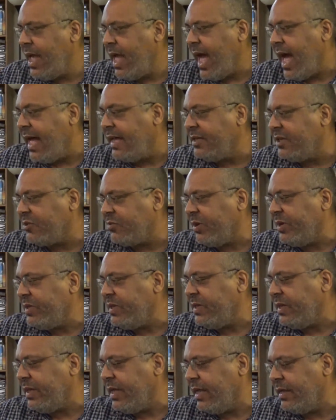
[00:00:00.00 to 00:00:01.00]
I just
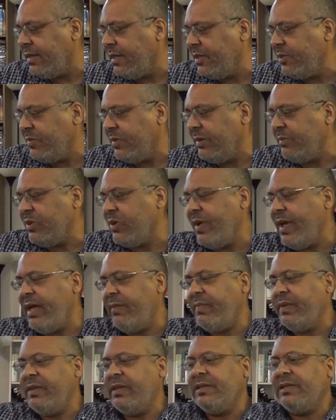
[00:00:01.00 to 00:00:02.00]
recently got this one. I'm so
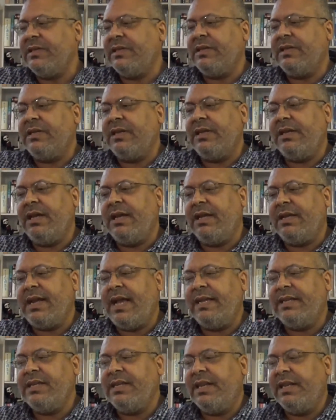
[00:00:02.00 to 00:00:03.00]
happy. This is the
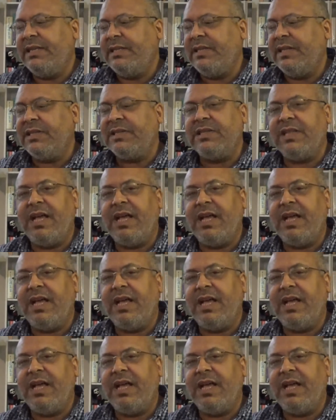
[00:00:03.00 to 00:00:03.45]
1986